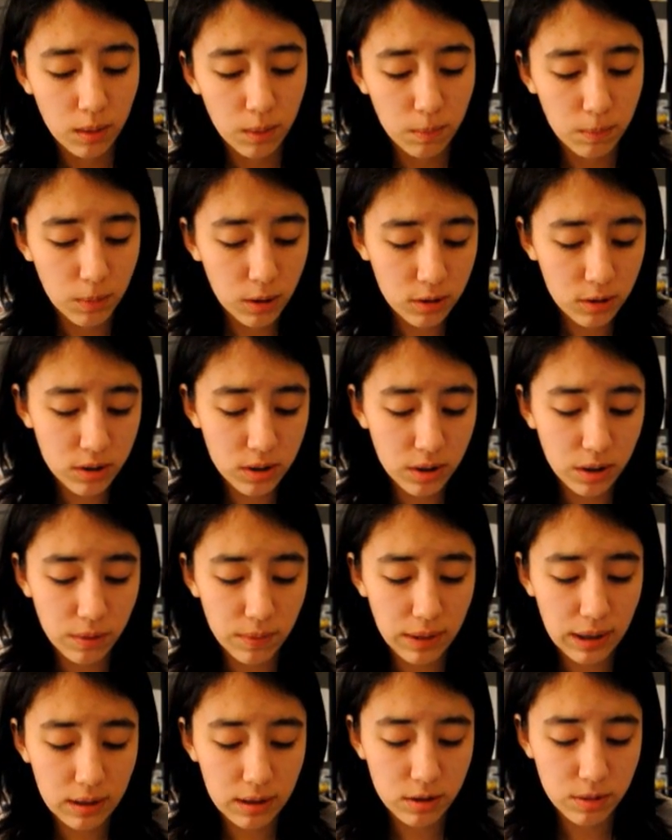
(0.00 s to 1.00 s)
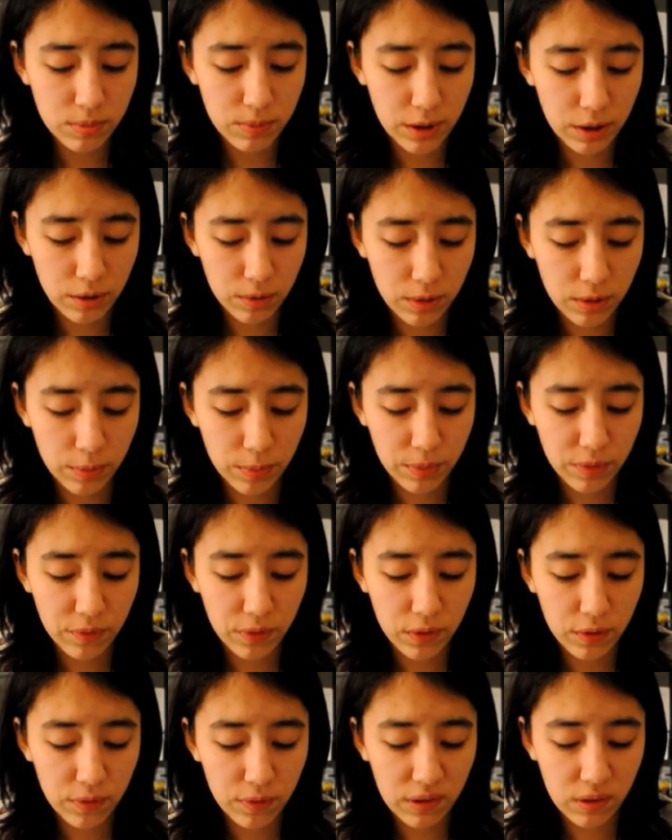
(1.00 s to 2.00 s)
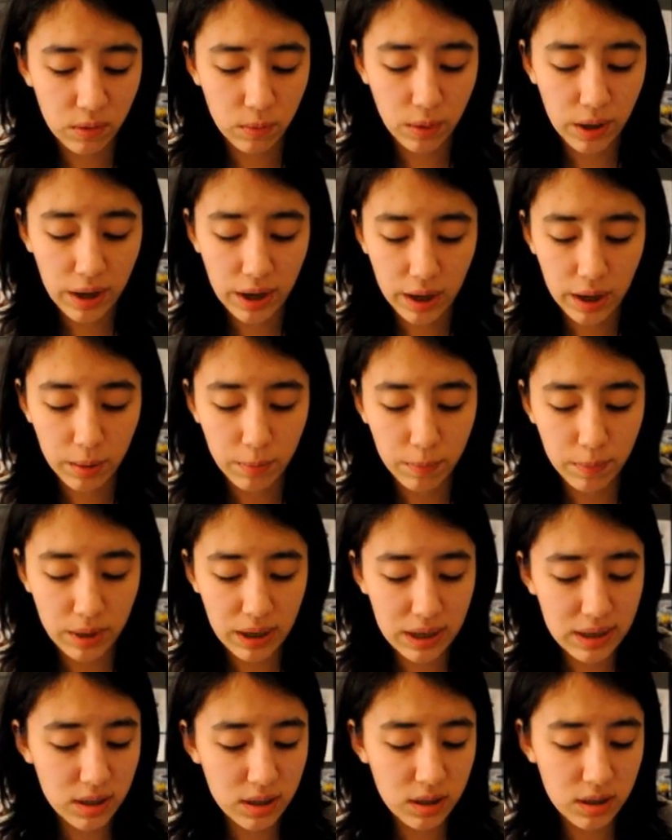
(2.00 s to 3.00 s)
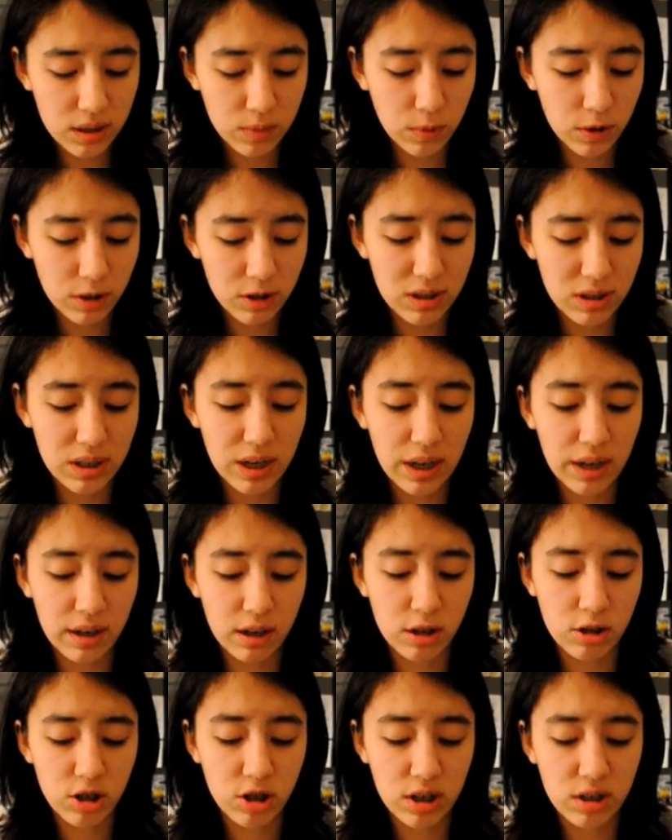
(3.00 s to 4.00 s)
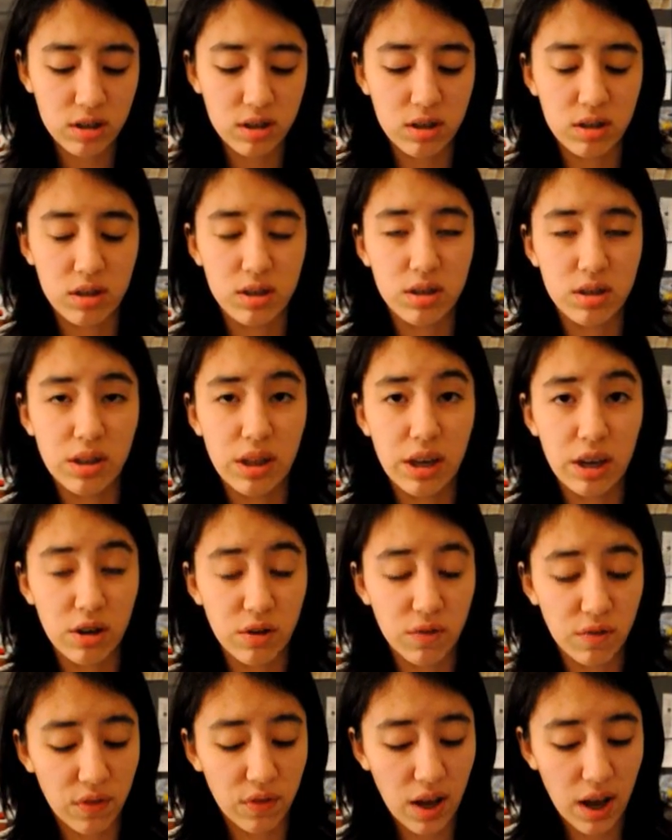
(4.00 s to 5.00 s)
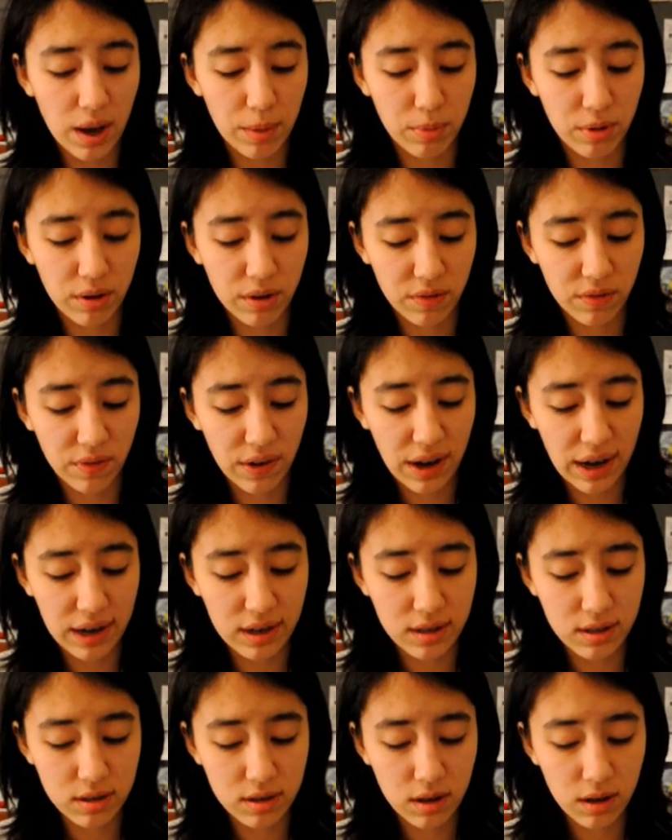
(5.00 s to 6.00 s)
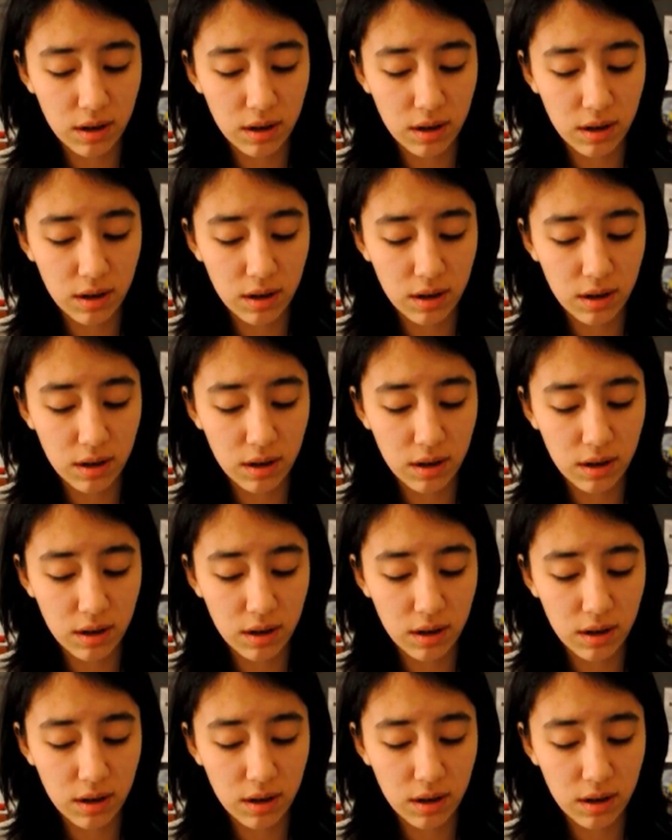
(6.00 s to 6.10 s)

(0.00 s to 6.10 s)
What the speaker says: Mostly around my group a few feet away, but I didn't want to take any chances. They could fly pretty fast.